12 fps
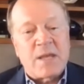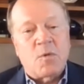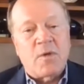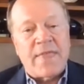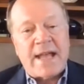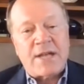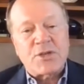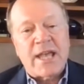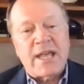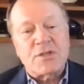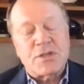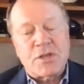will that
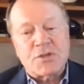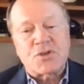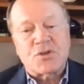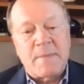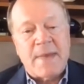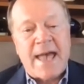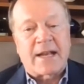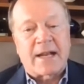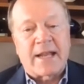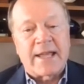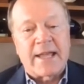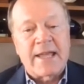change this
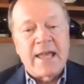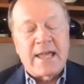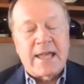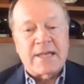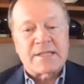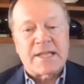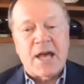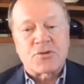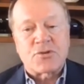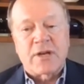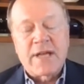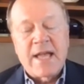dramatically,
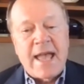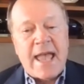etc.?